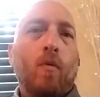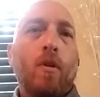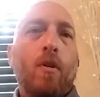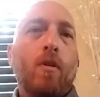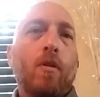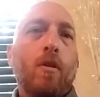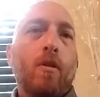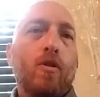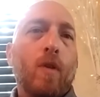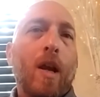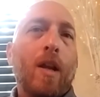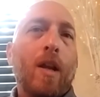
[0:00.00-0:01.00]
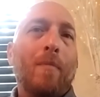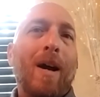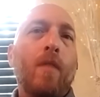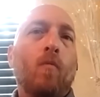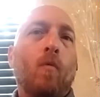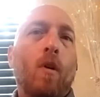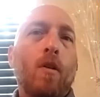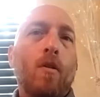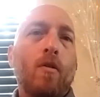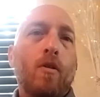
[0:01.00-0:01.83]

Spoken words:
where you're trying to mine water,